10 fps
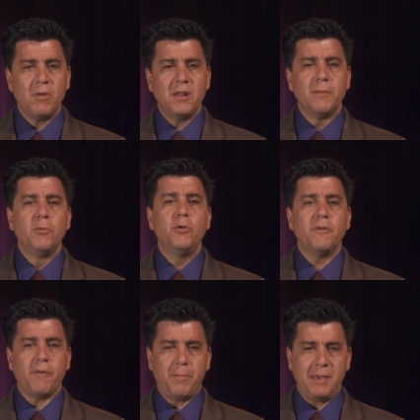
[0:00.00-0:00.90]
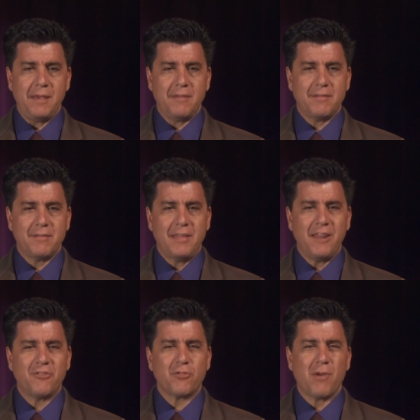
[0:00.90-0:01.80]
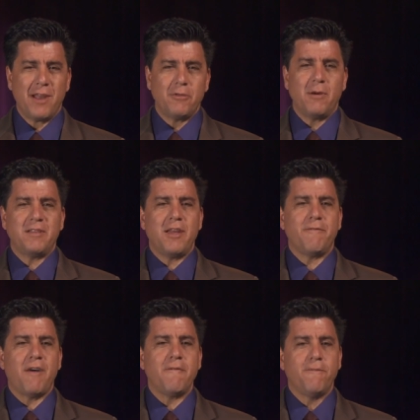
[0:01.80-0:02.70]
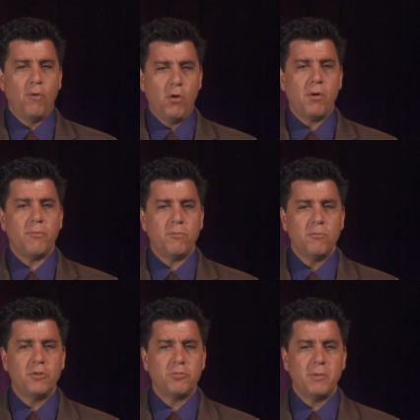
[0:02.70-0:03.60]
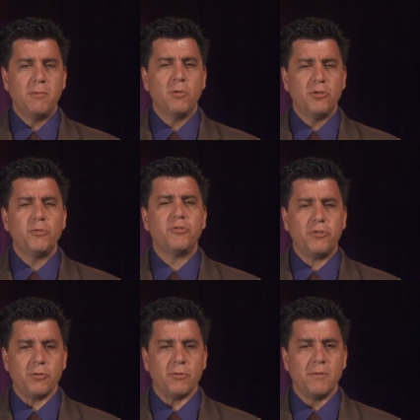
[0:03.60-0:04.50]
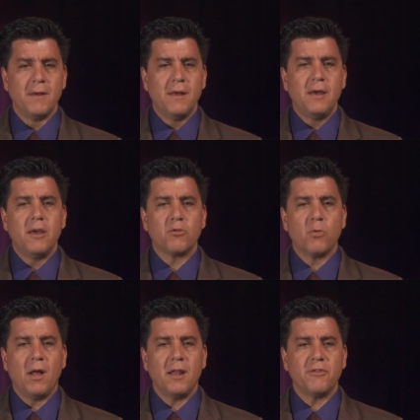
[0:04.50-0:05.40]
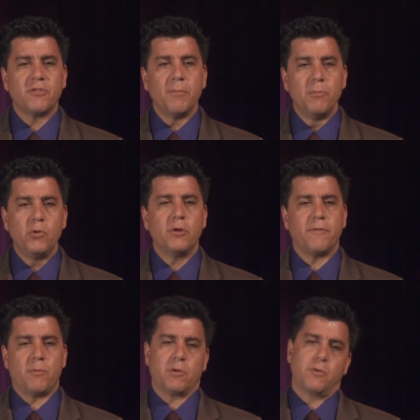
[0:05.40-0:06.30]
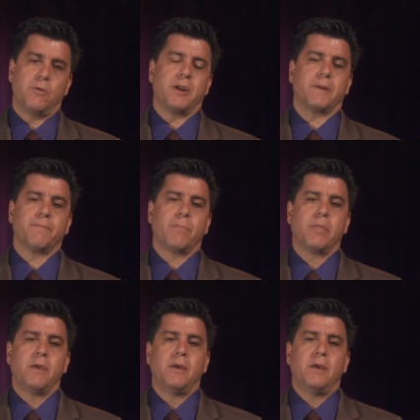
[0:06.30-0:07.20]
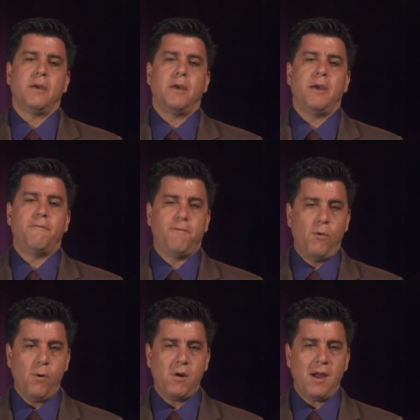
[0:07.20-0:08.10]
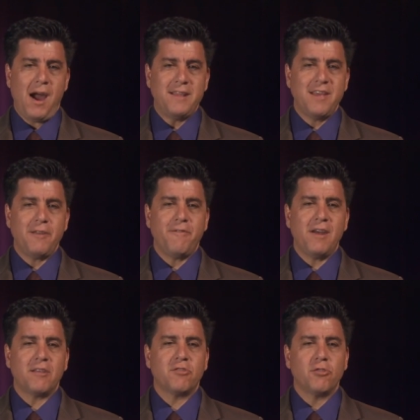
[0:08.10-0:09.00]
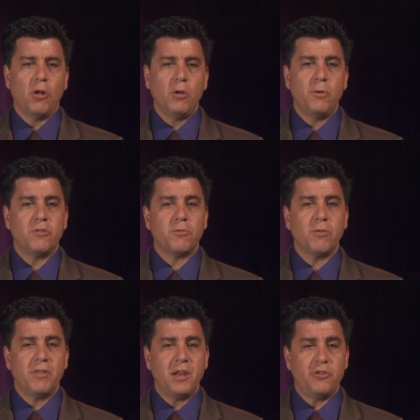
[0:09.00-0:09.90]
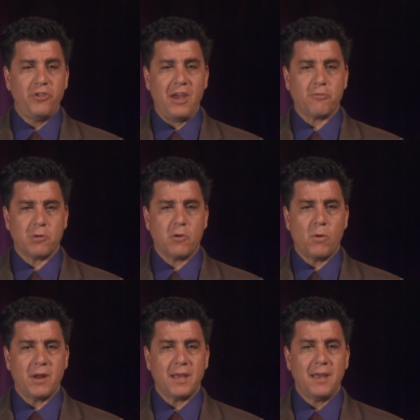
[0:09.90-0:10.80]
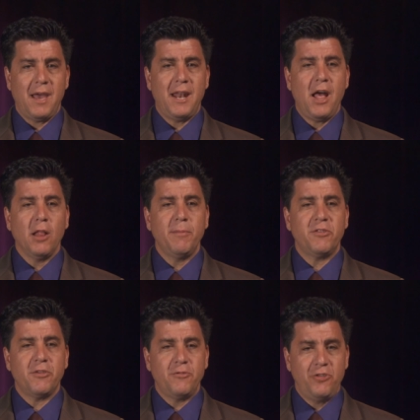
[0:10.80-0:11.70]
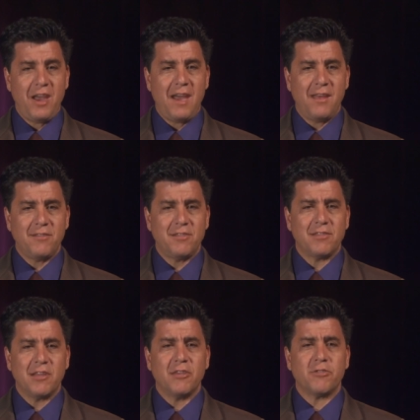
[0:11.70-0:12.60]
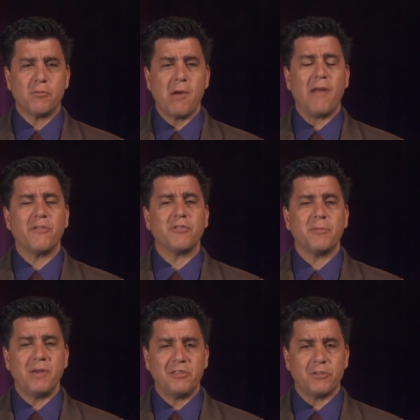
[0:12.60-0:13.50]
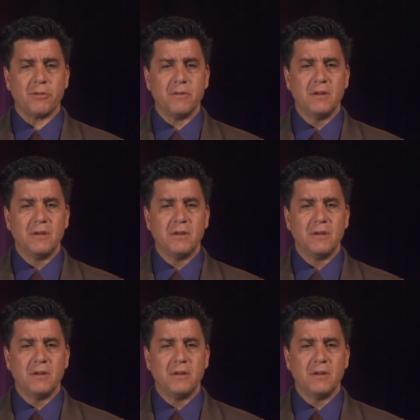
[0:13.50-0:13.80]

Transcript: and the mood of a piece that is trying to identify form, which we will do soon, as well as the mood of a recording. And four, identifying soloists within a jazz recording and elements of jazz discussed throughout the semester.